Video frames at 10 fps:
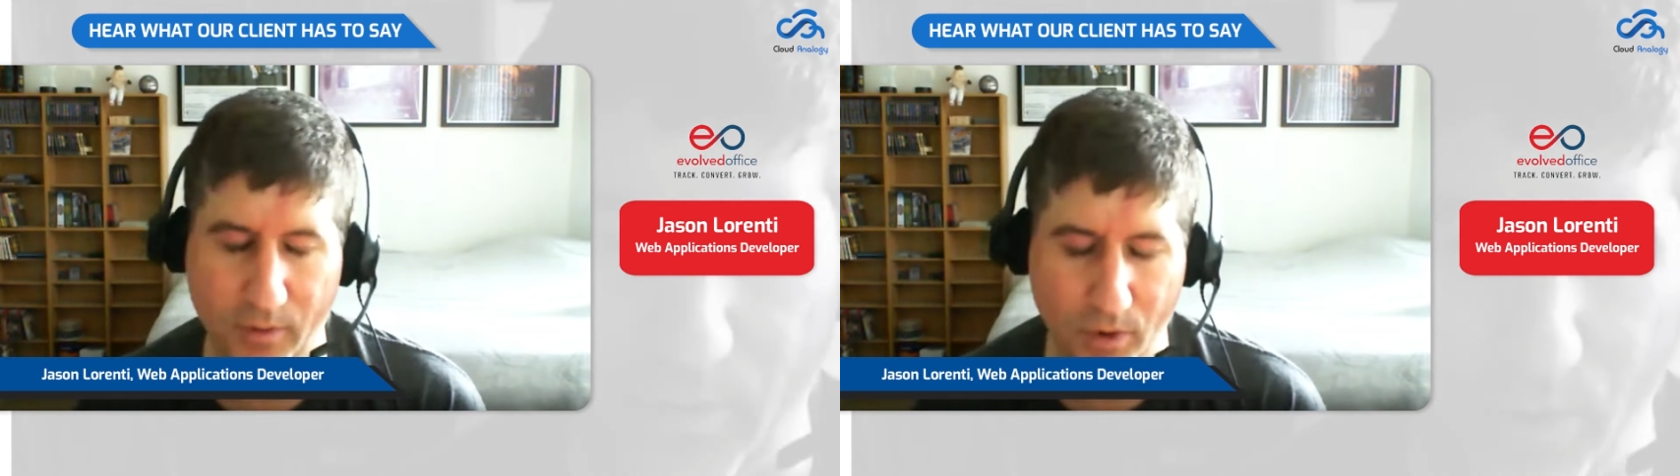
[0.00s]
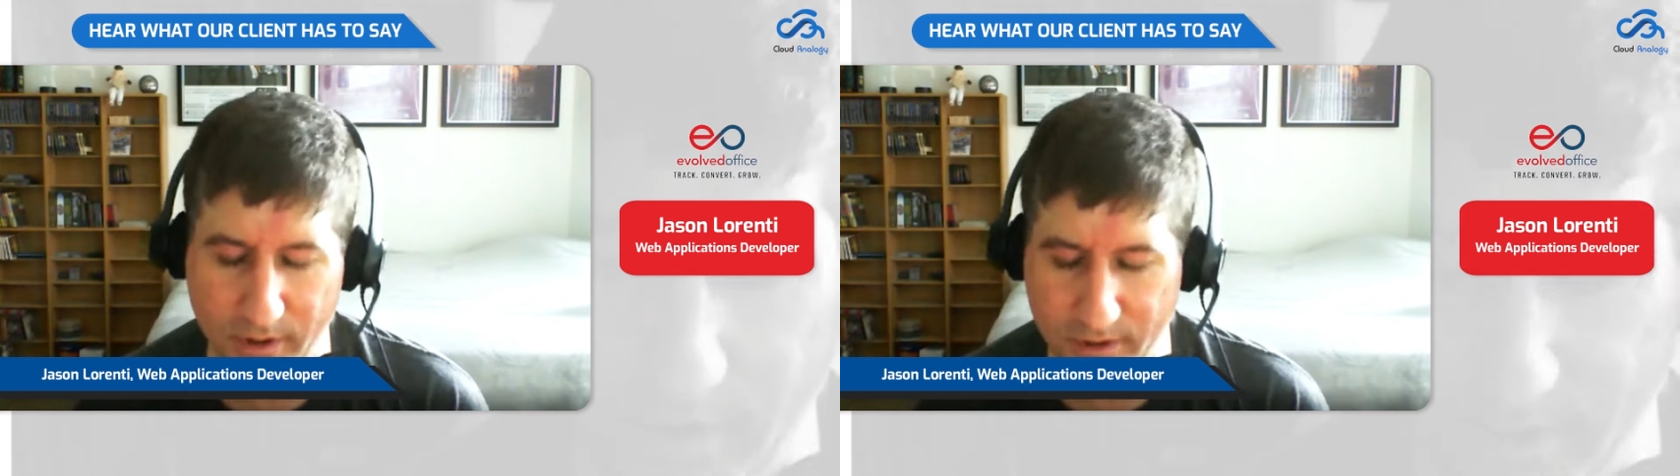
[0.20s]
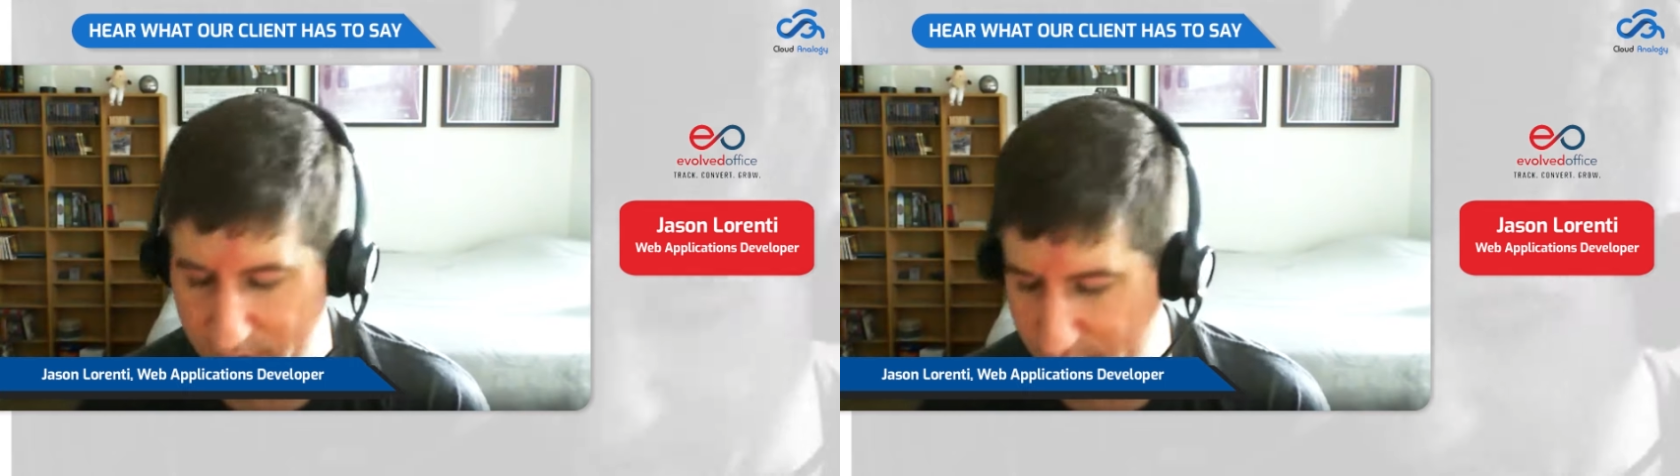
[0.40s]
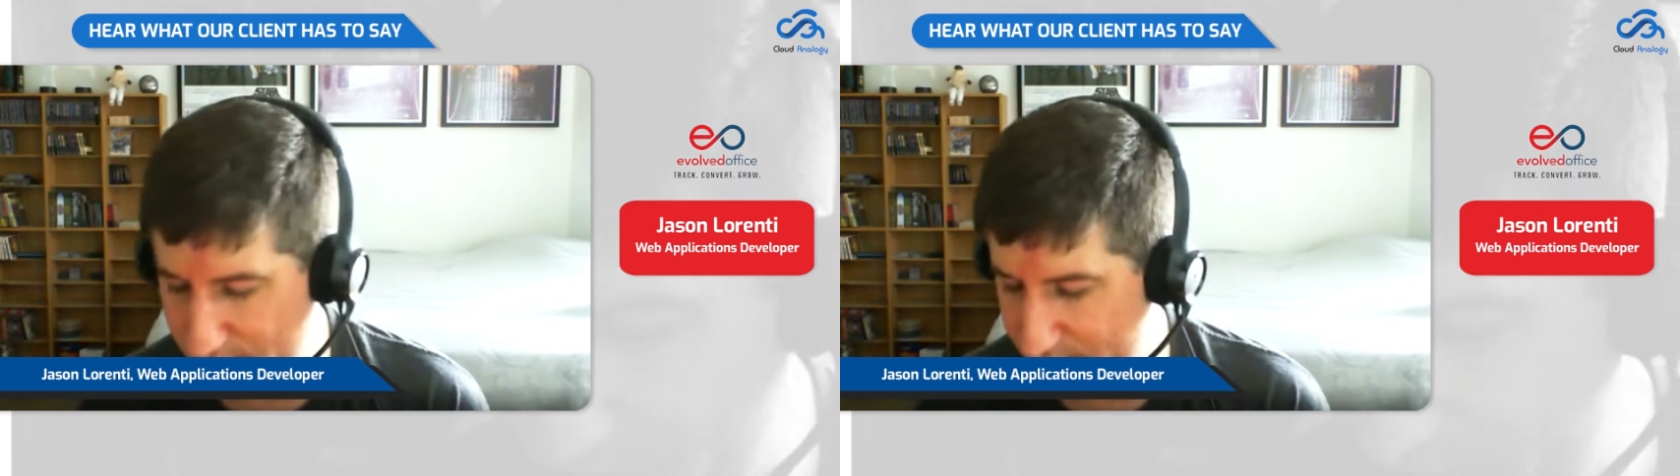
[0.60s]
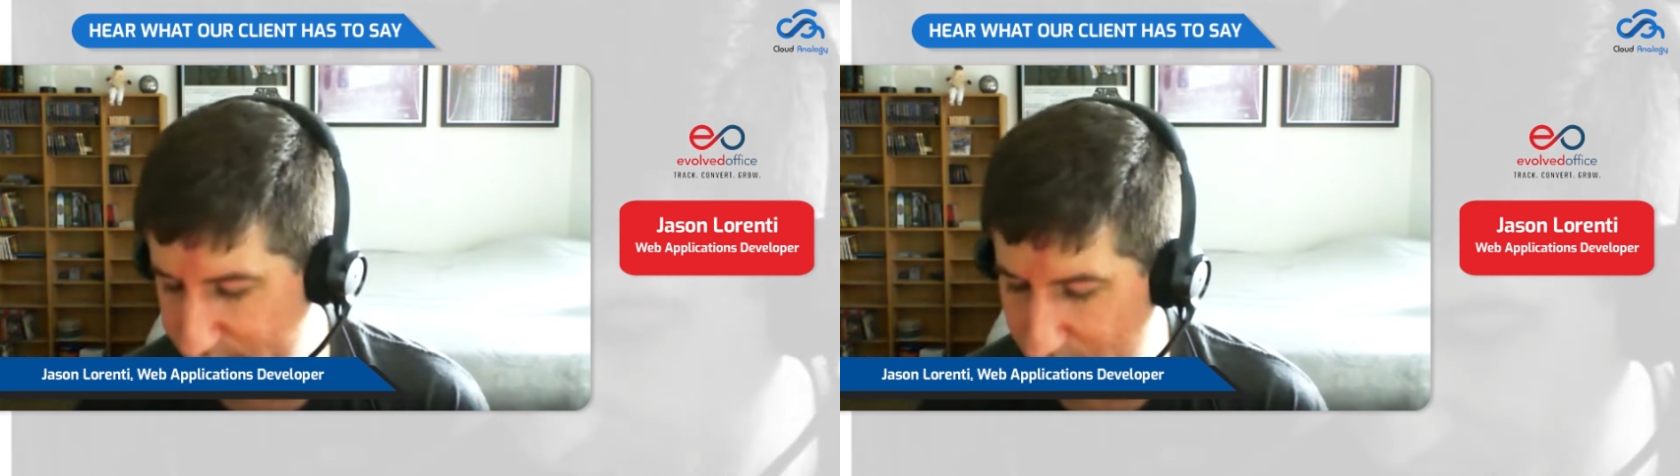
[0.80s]
once, and
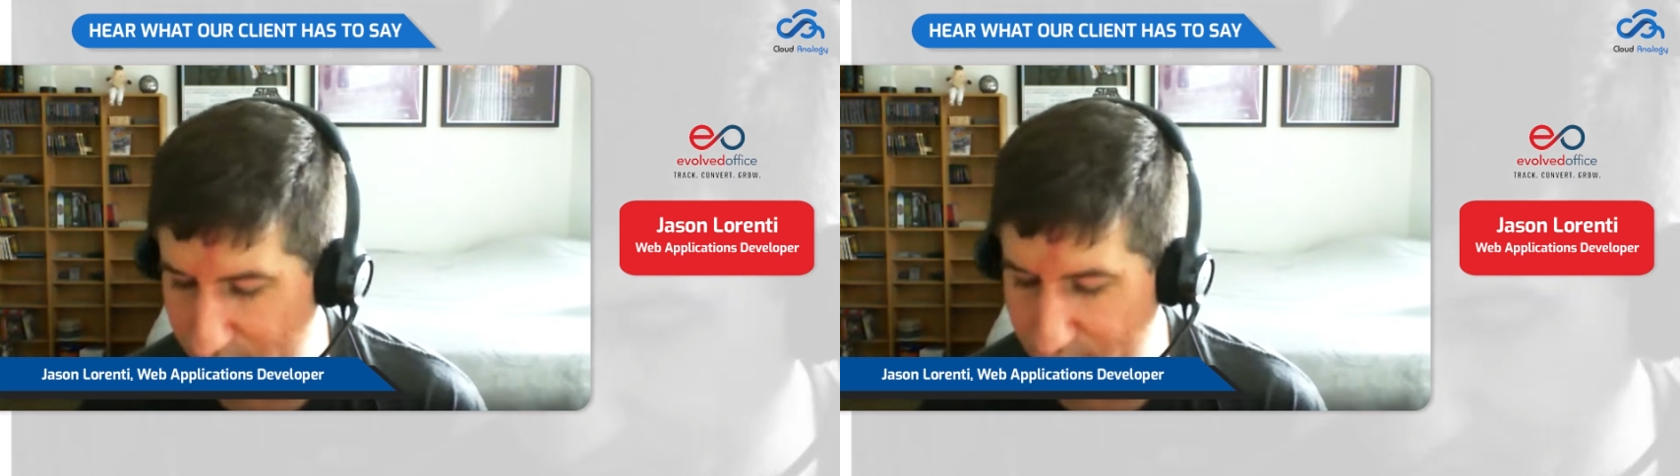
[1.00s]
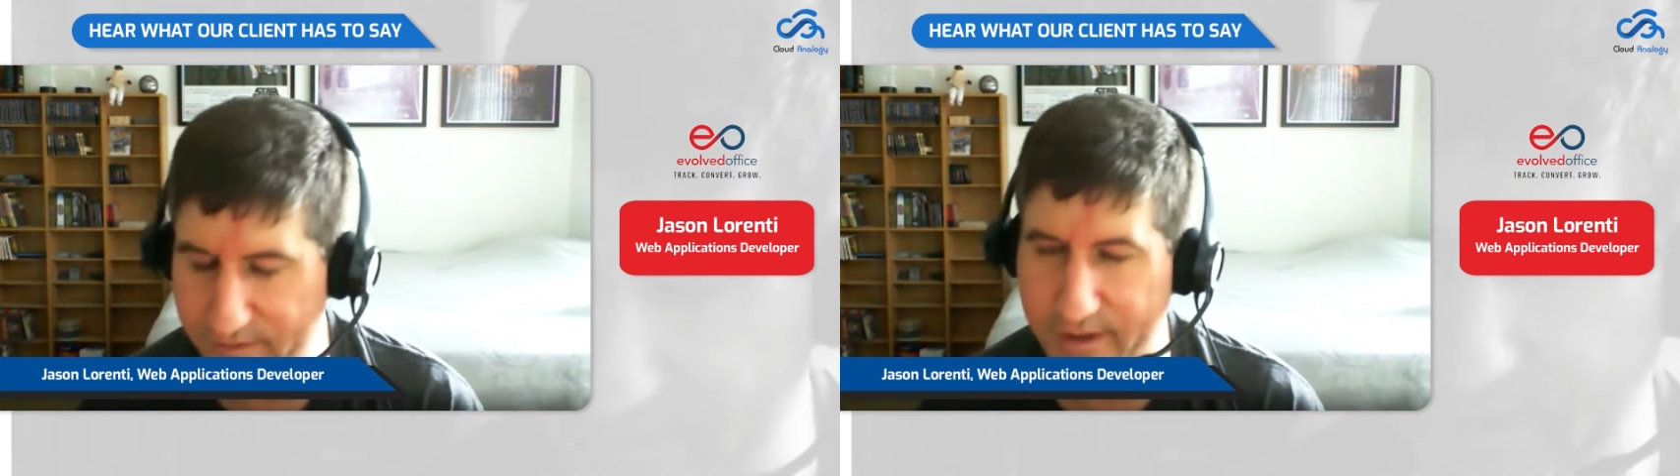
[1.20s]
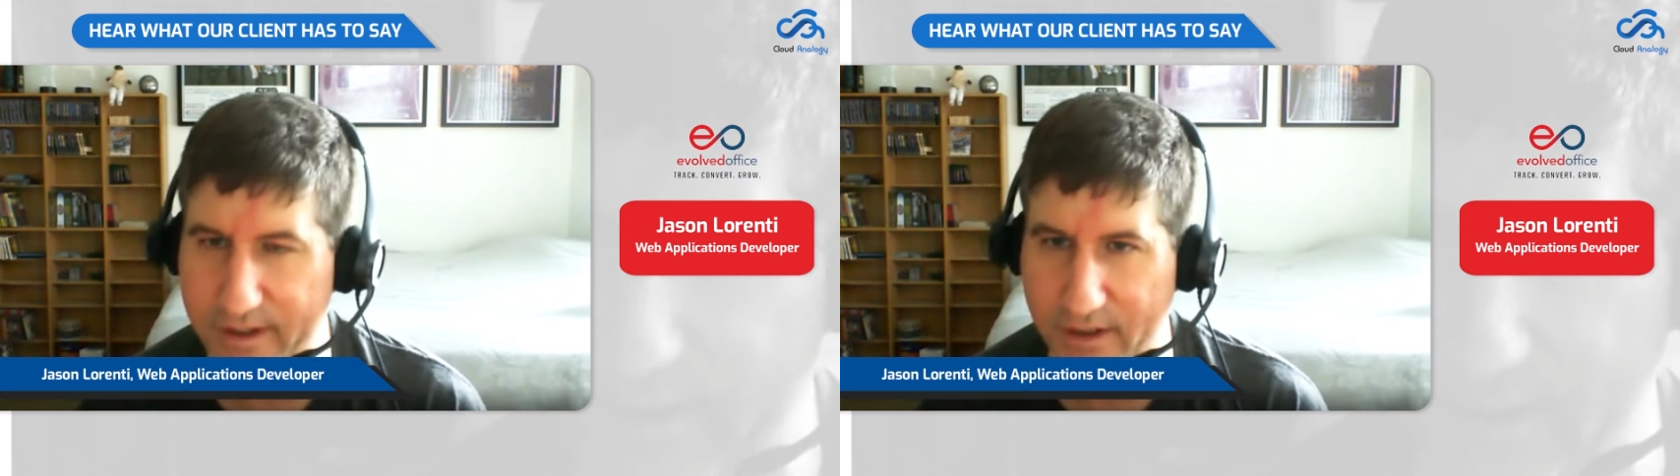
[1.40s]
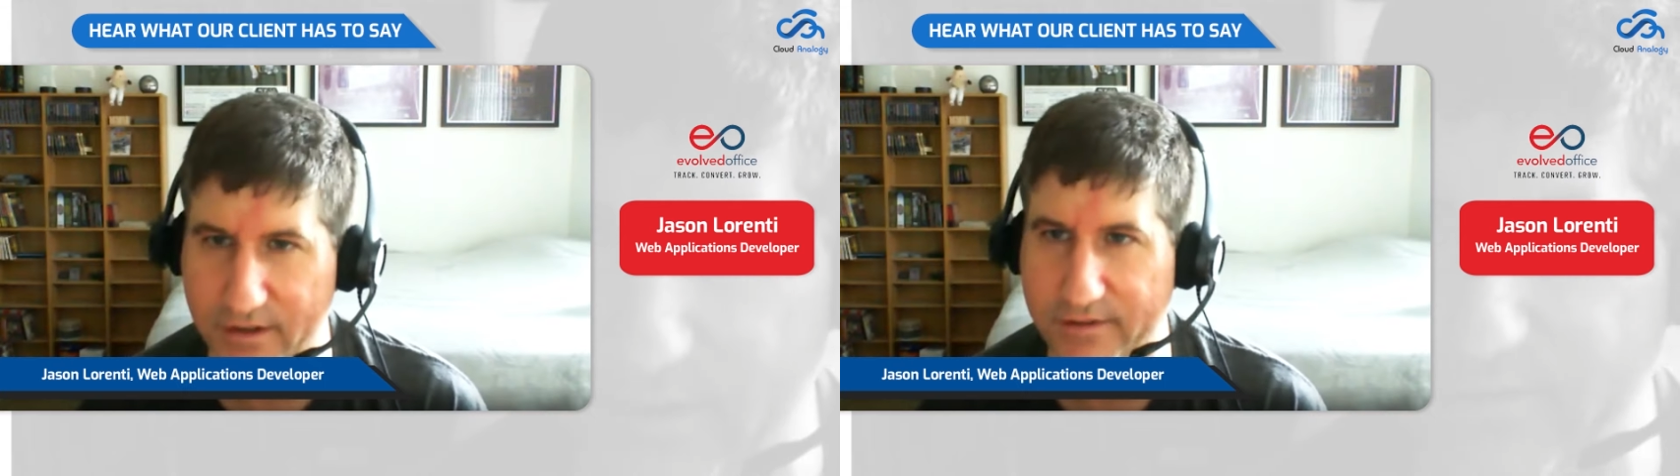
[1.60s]
I have to clarify.